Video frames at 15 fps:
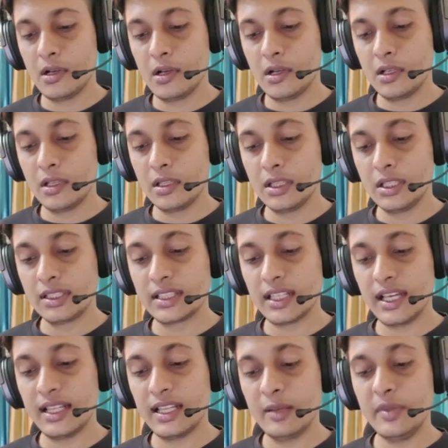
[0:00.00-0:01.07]
This
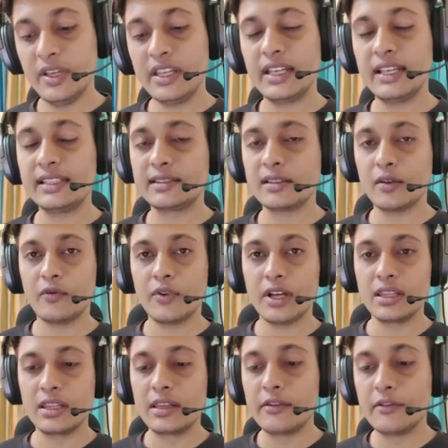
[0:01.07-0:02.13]
Alembic is the one
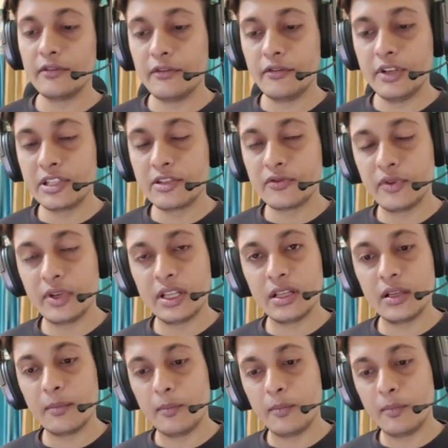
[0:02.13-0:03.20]
which will
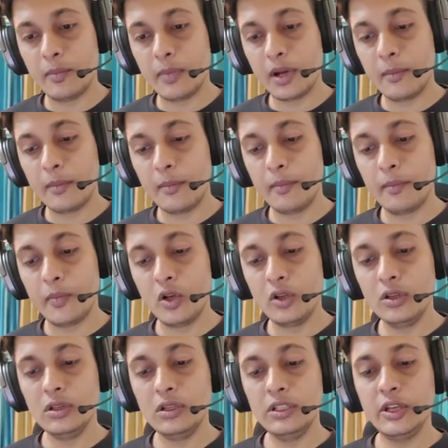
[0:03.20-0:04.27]
pull
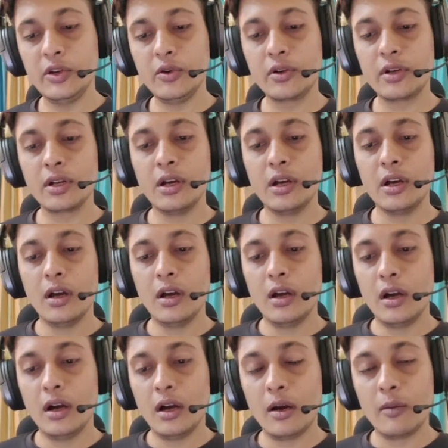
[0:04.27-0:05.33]
your
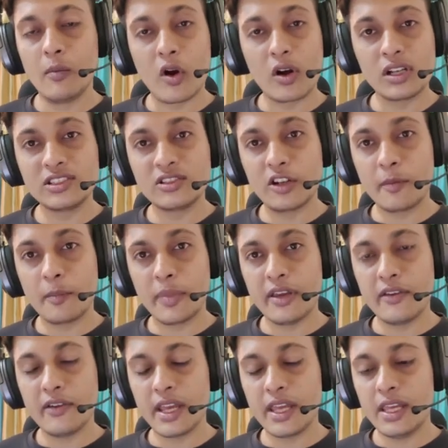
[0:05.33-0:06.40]

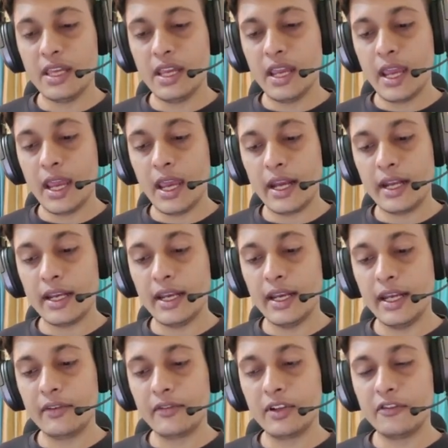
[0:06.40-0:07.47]
models.py, and it will
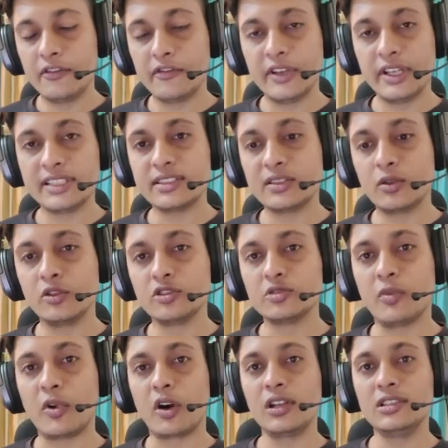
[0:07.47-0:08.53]
fix those
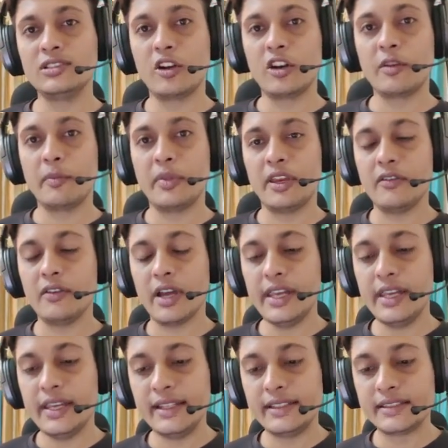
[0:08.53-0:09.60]
models.py
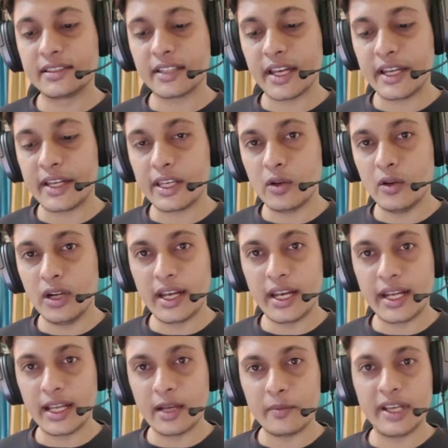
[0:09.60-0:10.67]
inside your
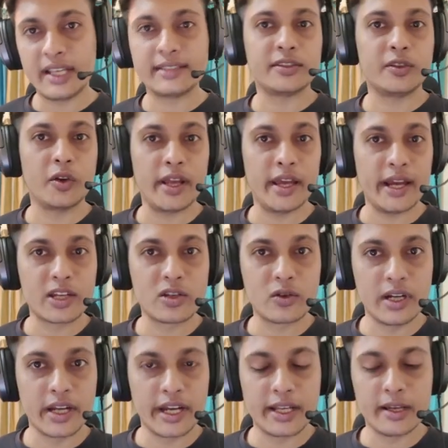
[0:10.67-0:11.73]
database, your actual
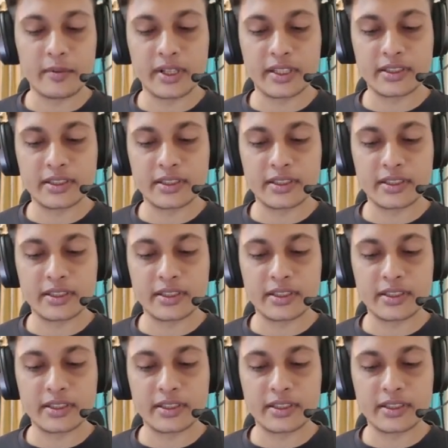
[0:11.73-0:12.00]
database.